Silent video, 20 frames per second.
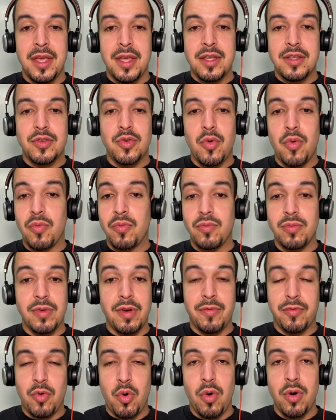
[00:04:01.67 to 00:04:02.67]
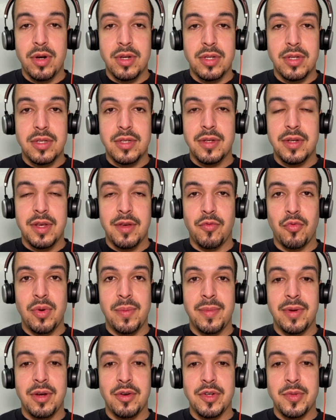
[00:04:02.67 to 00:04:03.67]
So, of course, if
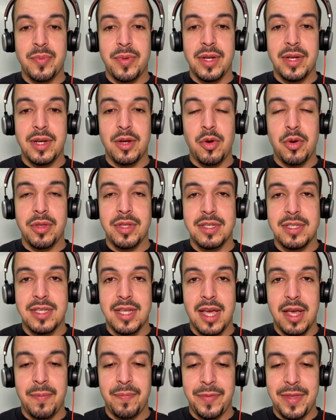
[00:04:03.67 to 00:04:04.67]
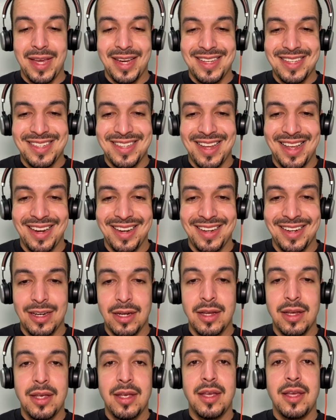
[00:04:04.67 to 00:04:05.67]
women are spending all this time excelling,
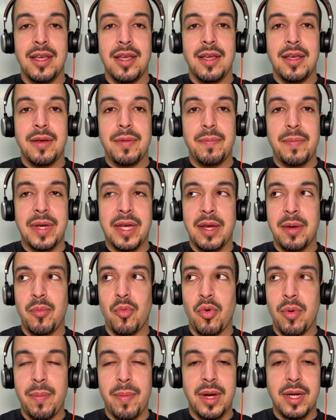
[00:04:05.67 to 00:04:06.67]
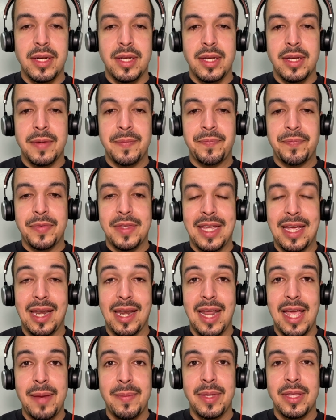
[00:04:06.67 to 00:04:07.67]
making more money,
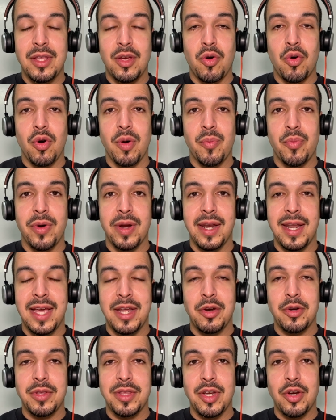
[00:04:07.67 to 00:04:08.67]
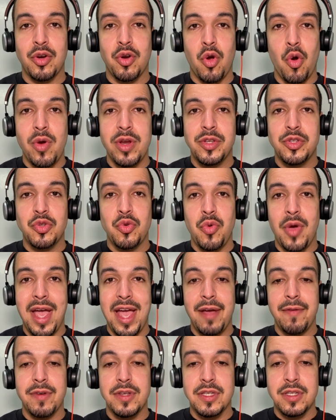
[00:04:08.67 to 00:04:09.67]
climbing the corporate ladder, they're going to
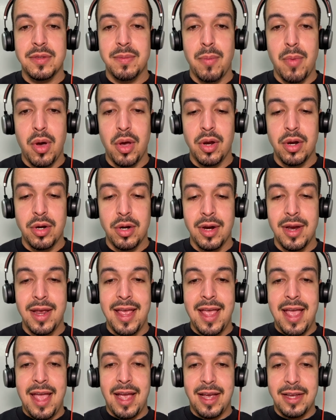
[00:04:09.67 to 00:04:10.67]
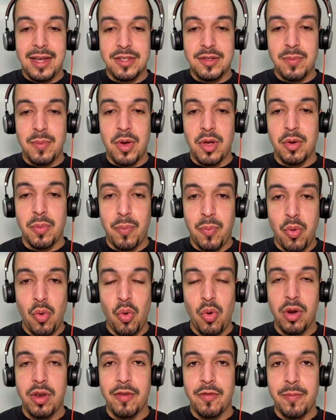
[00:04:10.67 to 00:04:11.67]
have a smaller and smaller
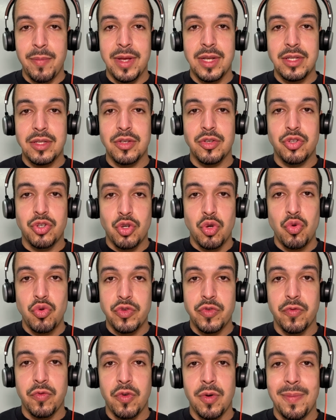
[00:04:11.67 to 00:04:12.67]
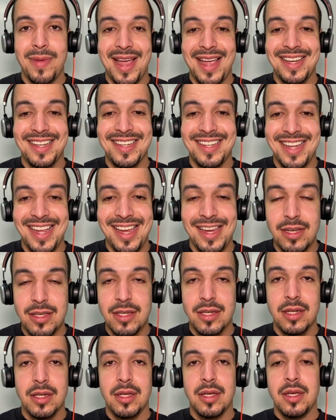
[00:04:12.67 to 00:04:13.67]
pool of men to choose from and
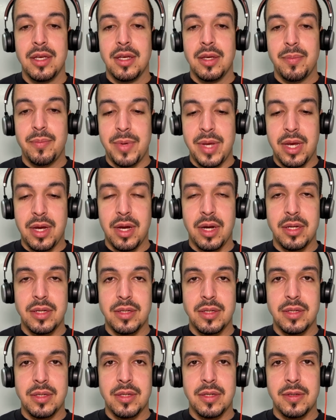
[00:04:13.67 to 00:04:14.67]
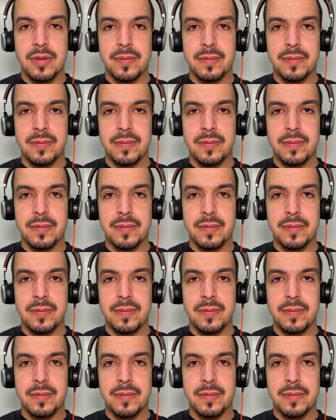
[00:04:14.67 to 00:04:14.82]
date because